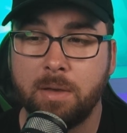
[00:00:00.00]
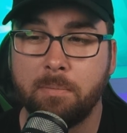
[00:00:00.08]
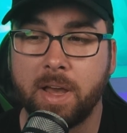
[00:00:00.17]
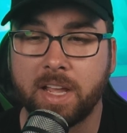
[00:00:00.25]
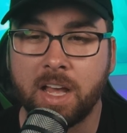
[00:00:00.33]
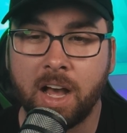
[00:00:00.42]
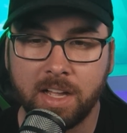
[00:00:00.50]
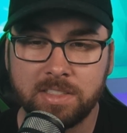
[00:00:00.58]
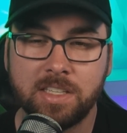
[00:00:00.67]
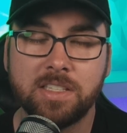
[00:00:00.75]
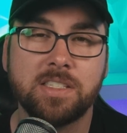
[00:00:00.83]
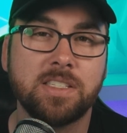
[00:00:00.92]
My
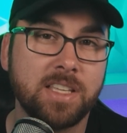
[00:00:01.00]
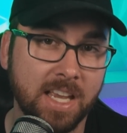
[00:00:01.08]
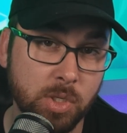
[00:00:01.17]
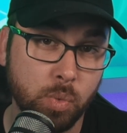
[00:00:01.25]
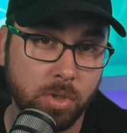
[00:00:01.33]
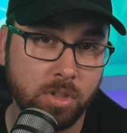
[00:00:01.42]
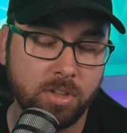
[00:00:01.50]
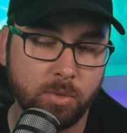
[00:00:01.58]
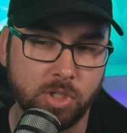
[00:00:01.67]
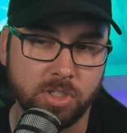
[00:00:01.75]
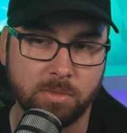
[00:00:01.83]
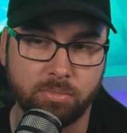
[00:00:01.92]
content schedule,
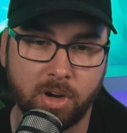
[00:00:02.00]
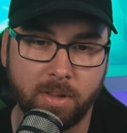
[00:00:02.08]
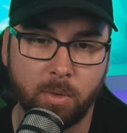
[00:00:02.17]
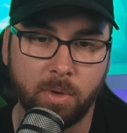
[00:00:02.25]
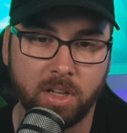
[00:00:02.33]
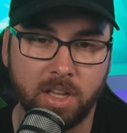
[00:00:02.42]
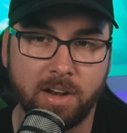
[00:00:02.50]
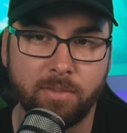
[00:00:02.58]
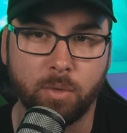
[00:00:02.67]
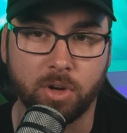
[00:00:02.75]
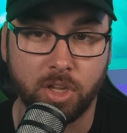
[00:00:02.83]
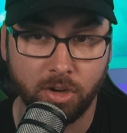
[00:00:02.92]
which is a, probably what a lot of
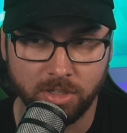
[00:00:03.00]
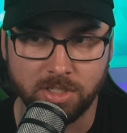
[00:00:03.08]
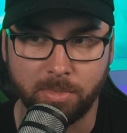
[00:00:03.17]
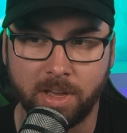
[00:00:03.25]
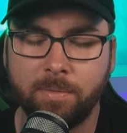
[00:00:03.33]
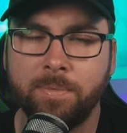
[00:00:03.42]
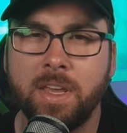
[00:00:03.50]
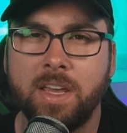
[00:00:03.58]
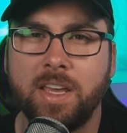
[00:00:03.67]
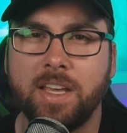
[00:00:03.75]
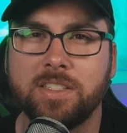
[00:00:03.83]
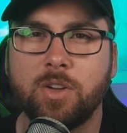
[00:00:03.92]
you are curious about,
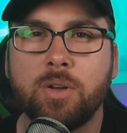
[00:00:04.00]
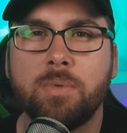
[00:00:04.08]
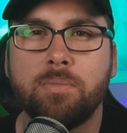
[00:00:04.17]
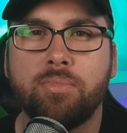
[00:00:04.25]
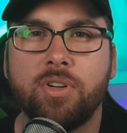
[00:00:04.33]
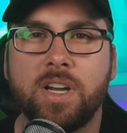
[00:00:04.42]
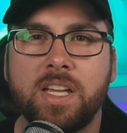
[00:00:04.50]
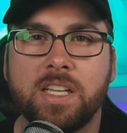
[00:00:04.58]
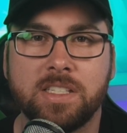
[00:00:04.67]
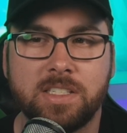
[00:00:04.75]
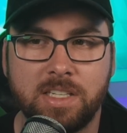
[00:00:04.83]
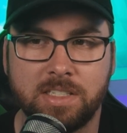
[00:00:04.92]
is going to be pretty
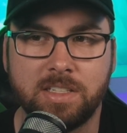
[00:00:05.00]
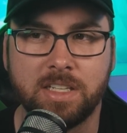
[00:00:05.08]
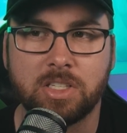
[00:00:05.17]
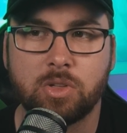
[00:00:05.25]
consistent.